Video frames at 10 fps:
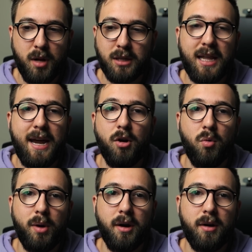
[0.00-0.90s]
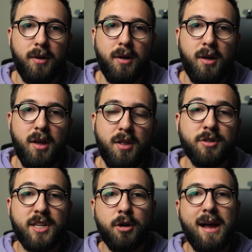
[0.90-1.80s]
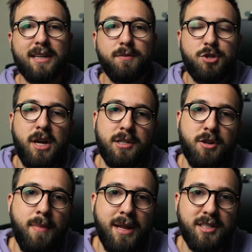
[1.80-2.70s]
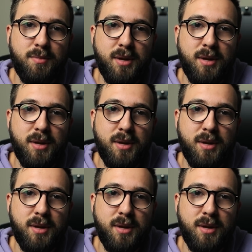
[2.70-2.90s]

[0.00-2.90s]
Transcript: layer where those interactive chains are meant to